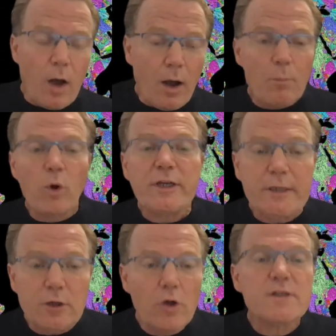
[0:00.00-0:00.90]
our
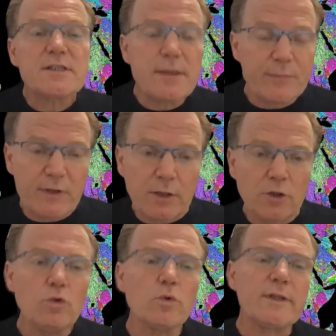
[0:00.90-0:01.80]
body learns something
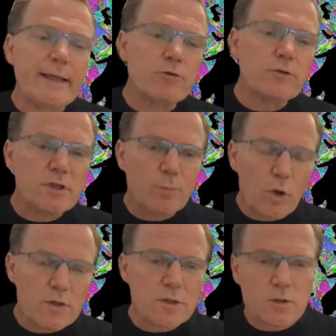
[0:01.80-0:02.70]
new and then
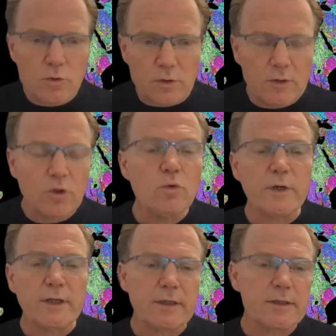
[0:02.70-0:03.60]
responds to
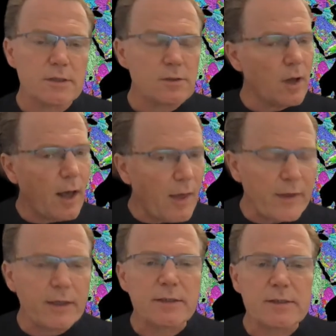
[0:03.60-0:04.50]
new illnesses or
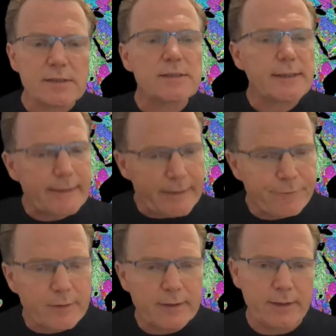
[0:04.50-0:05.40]
other illnesses
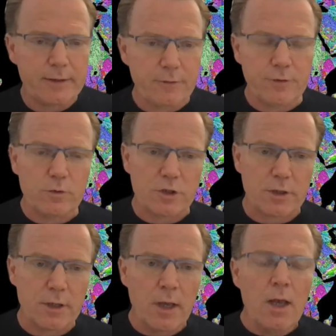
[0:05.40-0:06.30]
differently in the
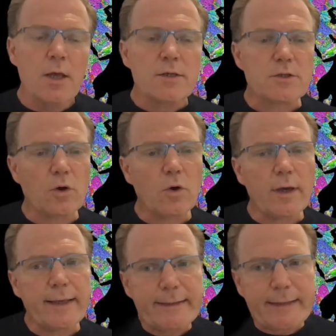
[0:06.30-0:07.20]
future.
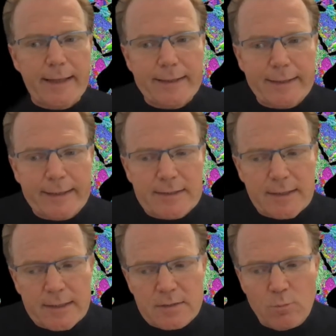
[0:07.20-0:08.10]
So
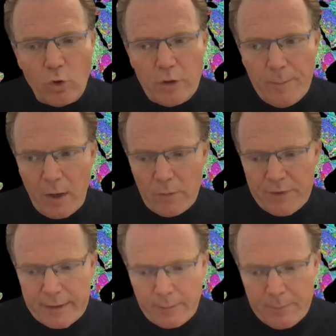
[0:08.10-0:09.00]
it's more
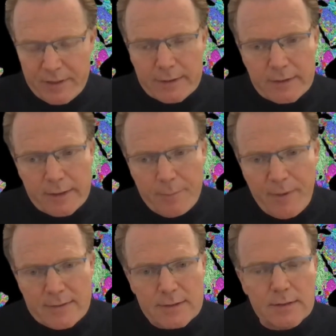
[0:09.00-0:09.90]
about building the
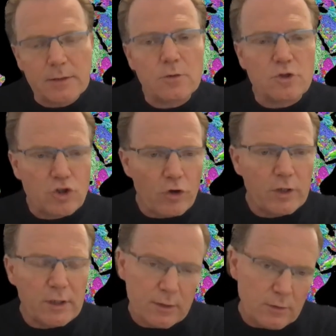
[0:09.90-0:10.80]
capacity to
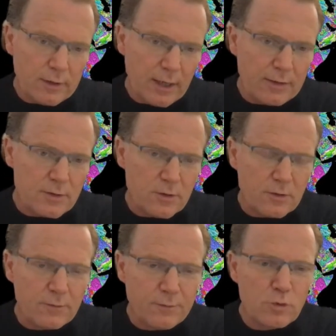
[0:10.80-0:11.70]
journey into an
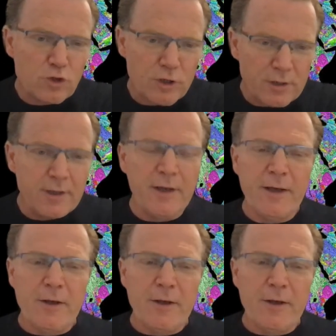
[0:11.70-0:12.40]
uncertain future